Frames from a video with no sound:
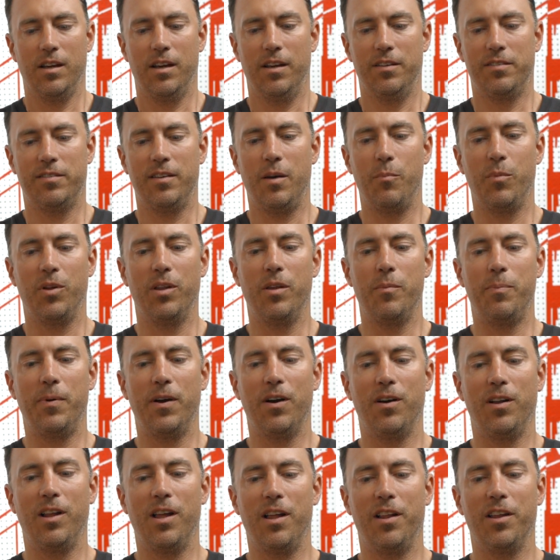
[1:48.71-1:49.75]
assemble the
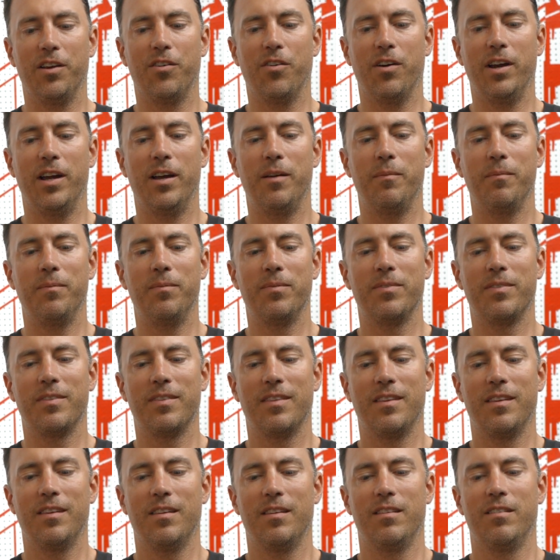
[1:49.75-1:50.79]
parallelogram,
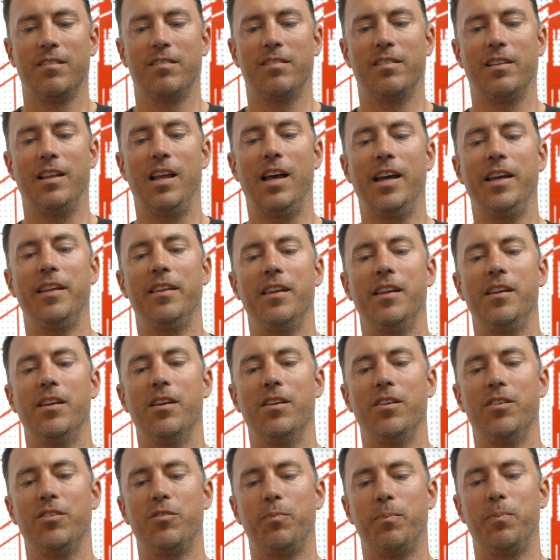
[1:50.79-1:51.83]
slide the
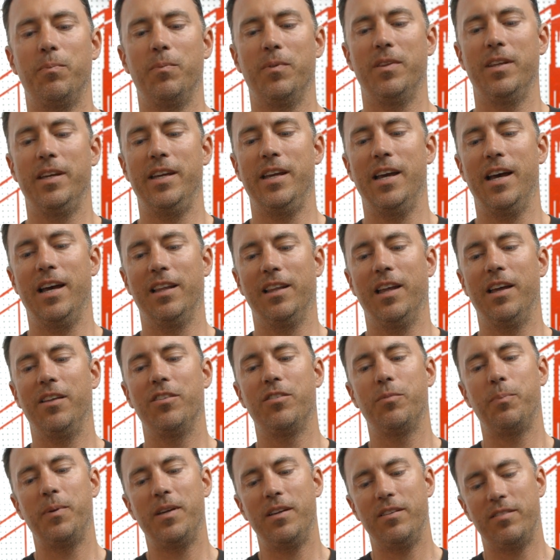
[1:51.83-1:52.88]
nose, the uh,
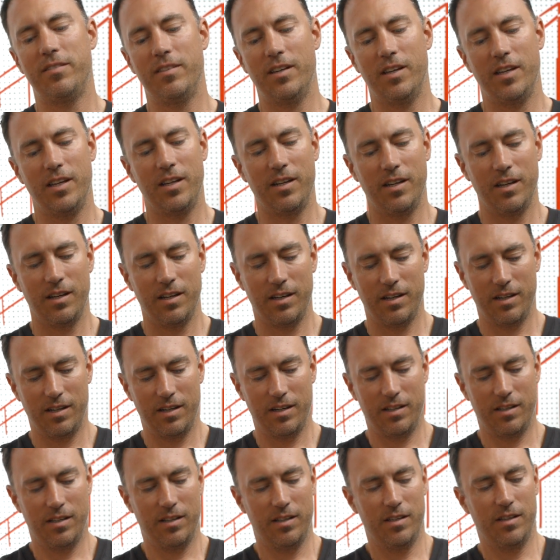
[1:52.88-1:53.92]
lens piece in,
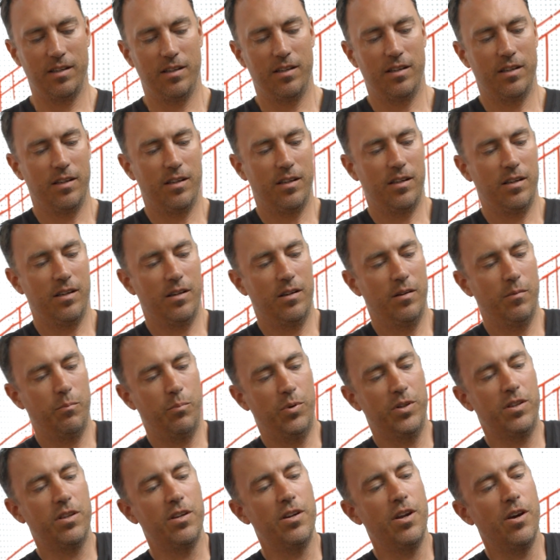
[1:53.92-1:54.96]

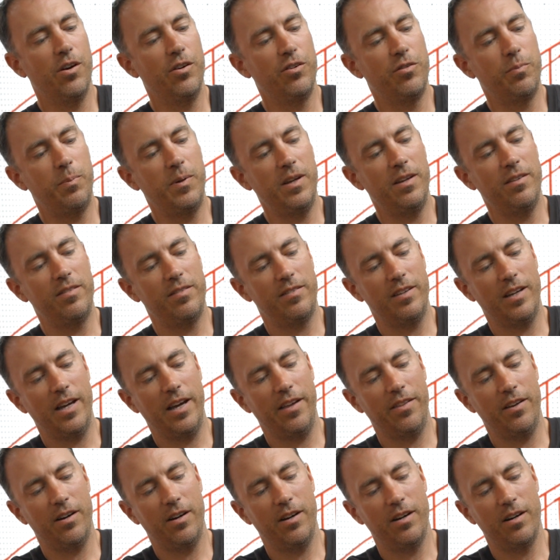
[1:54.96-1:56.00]
put the nose piece
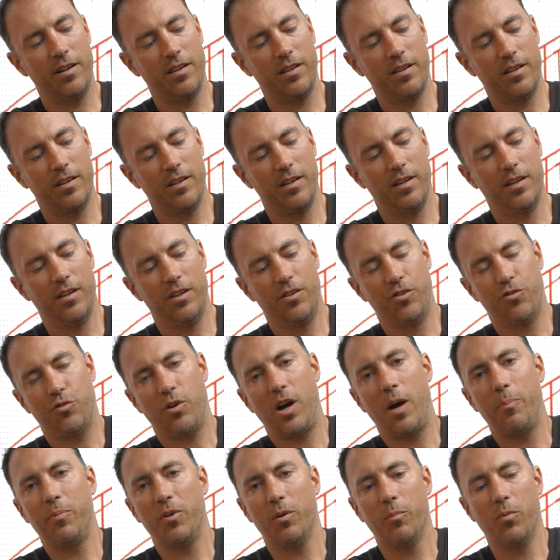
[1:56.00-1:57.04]
together,
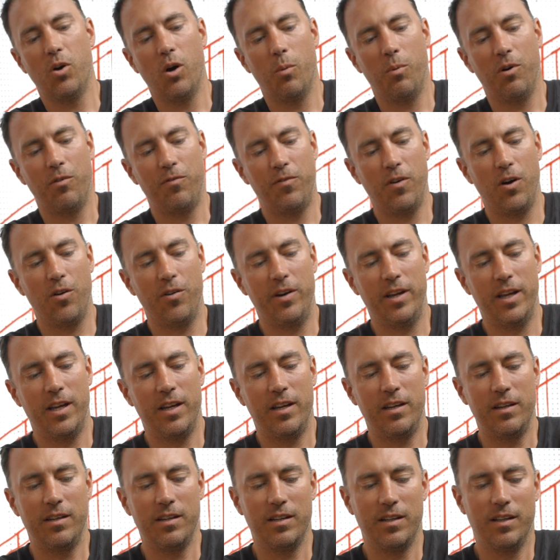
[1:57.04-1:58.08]
drop your mobile phone
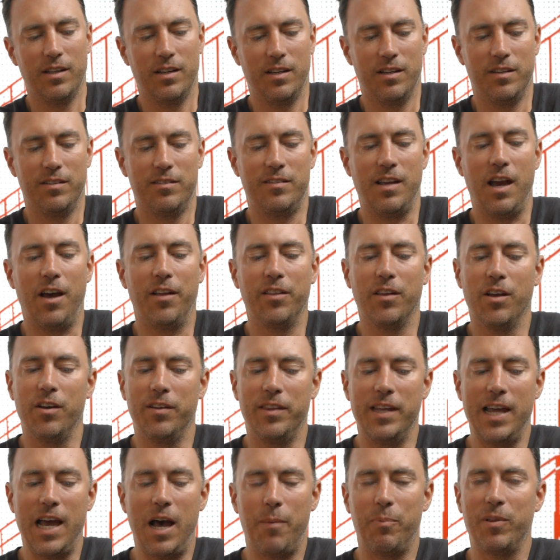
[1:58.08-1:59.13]
in, download
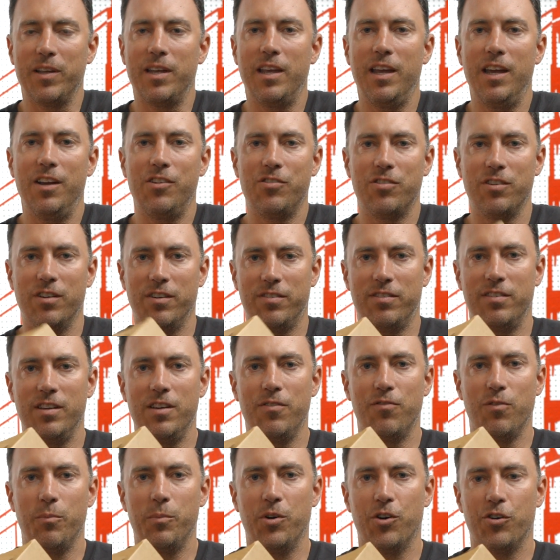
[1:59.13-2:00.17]
the application to see
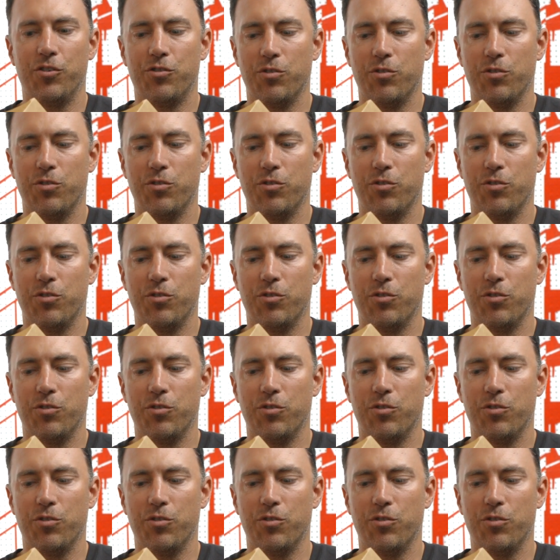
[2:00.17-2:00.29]
from your